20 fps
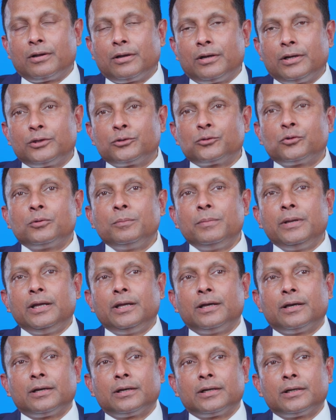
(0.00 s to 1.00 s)
It could be
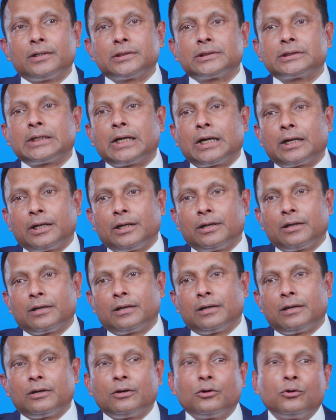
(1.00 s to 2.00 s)
starting
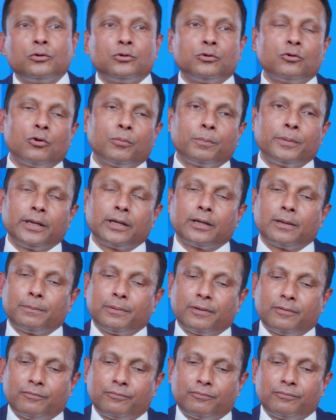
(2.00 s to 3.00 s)
or opening up
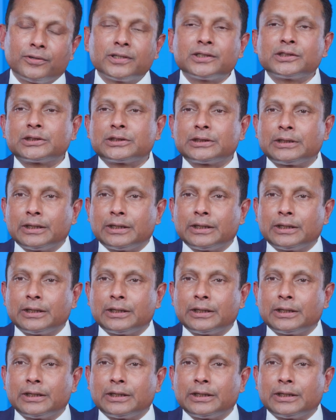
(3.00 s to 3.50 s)
a first